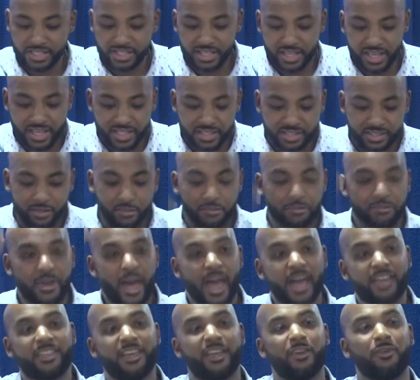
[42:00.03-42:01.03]
See, it's the
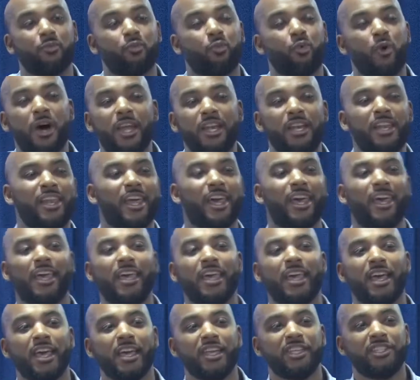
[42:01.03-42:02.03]
fact that one
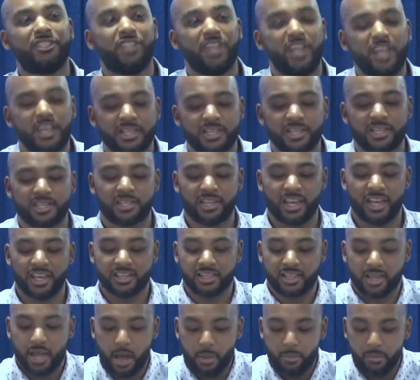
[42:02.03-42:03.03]
day Jesus
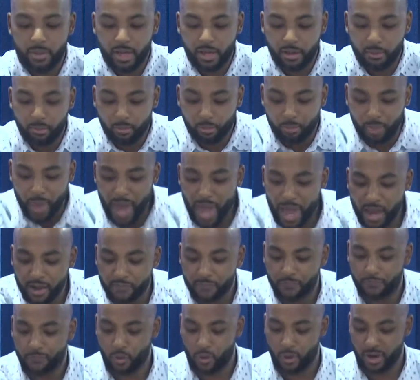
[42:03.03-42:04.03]
is coming back
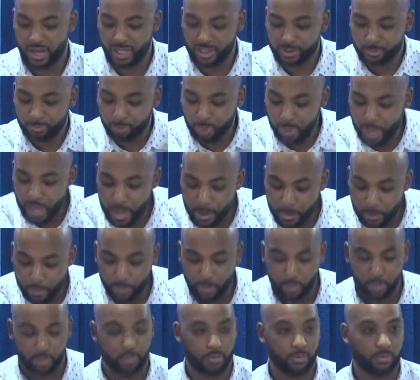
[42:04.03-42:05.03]
for his
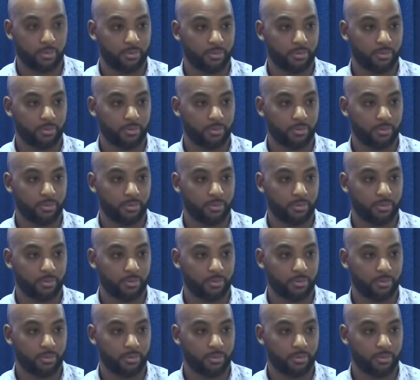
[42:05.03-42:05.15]
people.